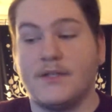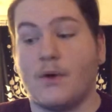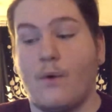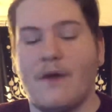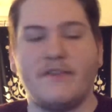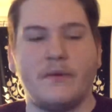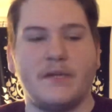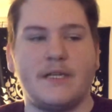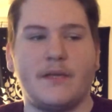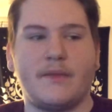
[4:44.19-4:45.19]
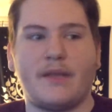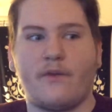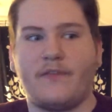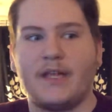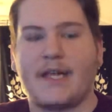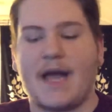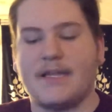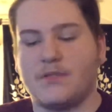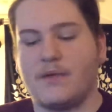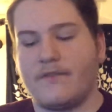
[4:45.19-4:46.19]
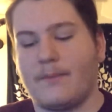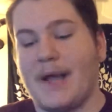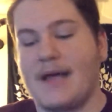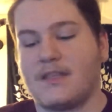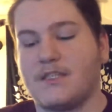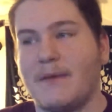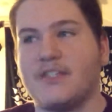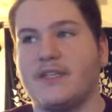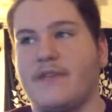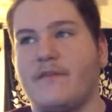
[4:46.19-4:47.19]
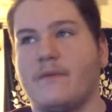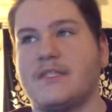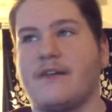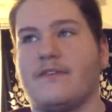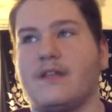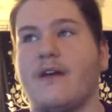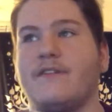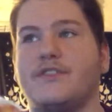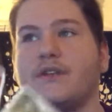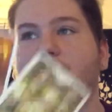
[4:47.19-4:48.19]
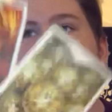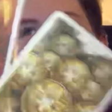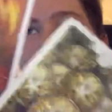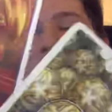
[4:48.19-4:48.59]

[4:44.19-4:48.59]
So whoever you were dealing with, they were feeling guided to a different path, especially if it was a different love interest.